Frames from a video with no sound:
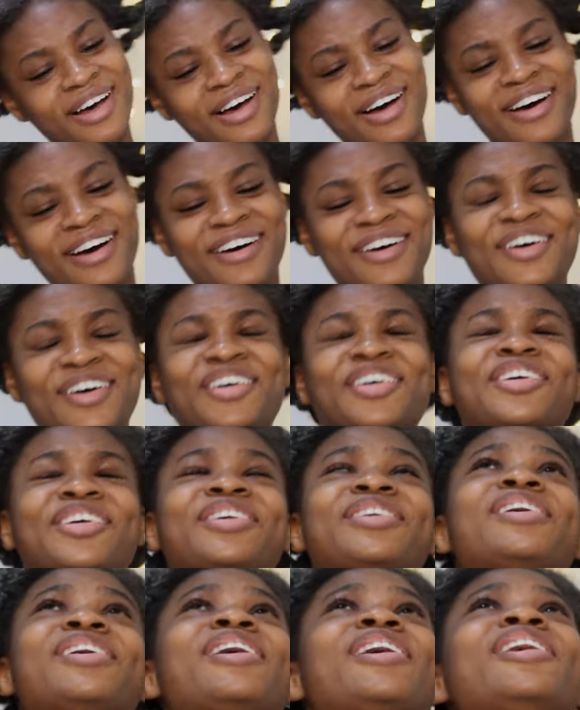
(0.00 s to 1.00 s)

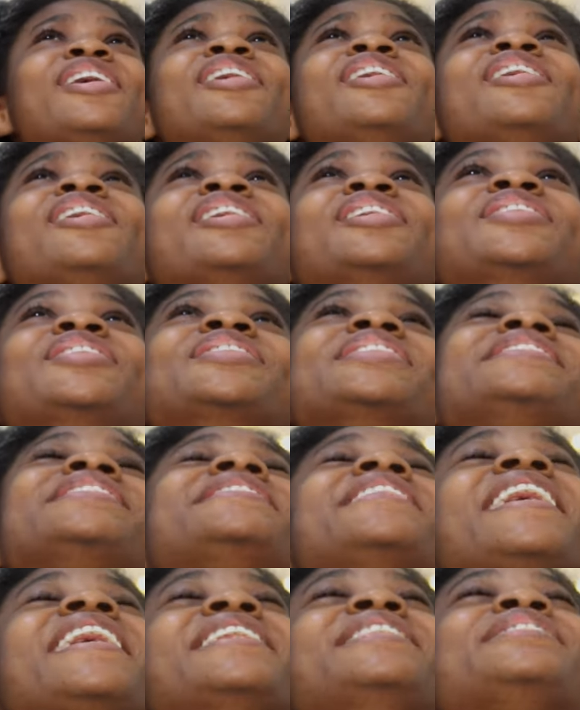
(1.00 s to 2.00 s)
Oh God, who
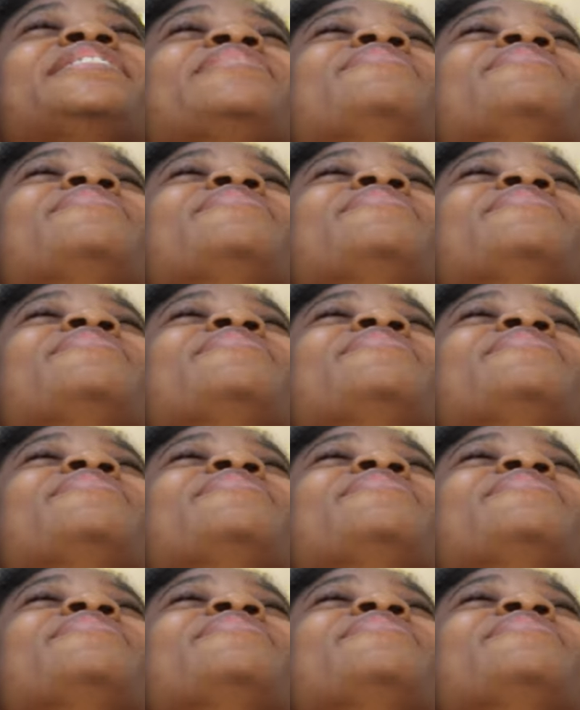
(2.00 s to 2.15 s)
sent